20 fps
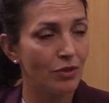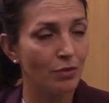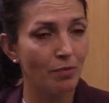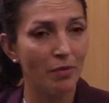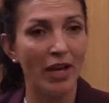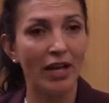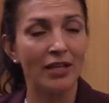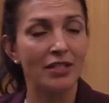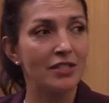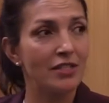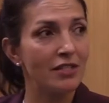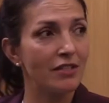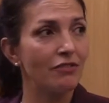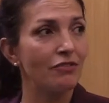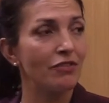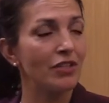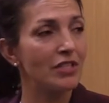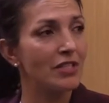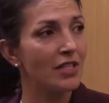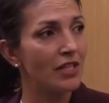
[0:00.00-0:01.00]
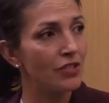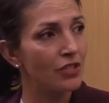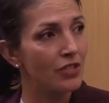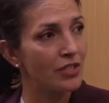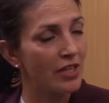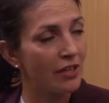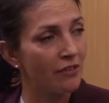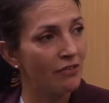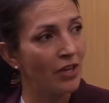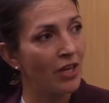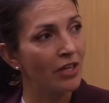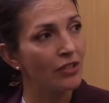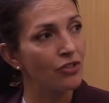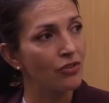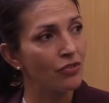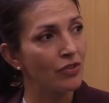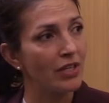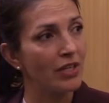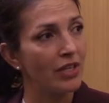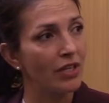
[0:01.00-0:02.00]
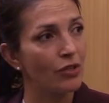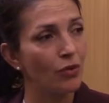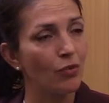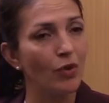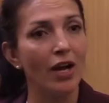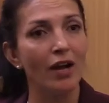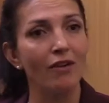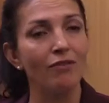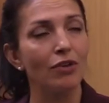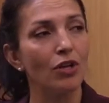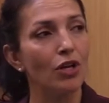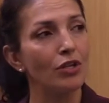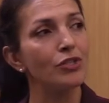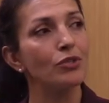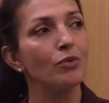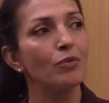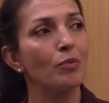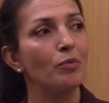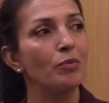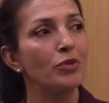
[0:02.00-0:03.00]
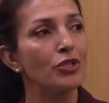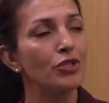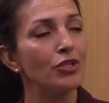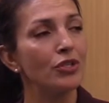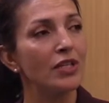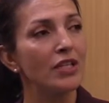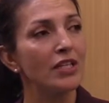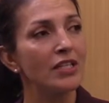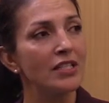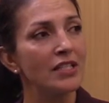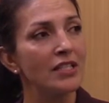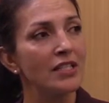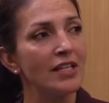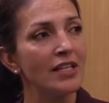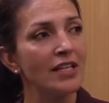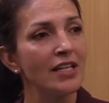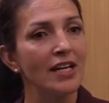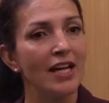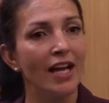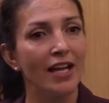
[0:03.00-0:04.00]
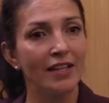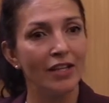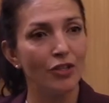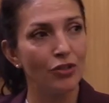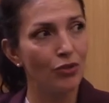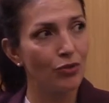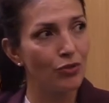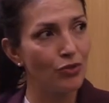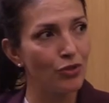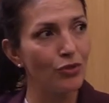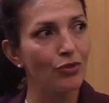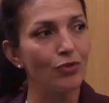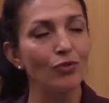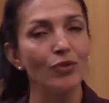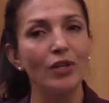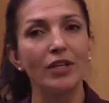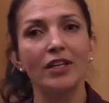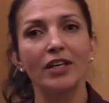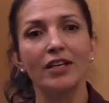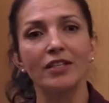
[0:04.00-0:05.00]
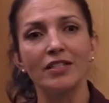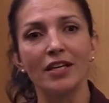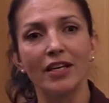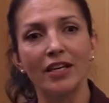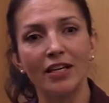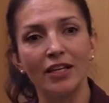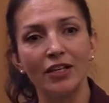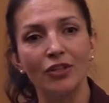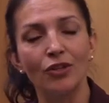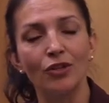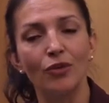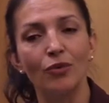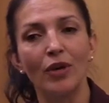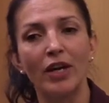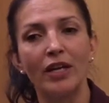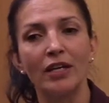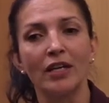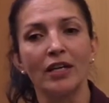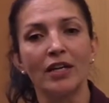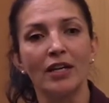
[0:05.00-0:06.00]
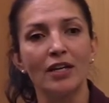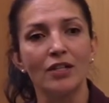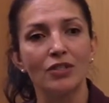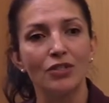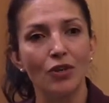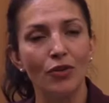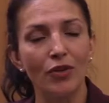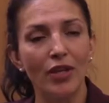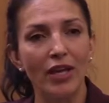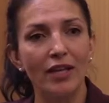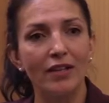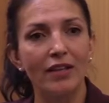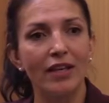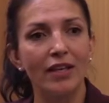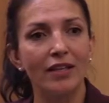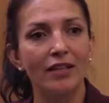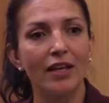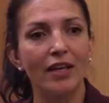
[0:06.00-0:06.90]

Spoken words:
Japan is different, it's such a safe country, and you have lots of opportunities. And then you do, and they taking you, and so they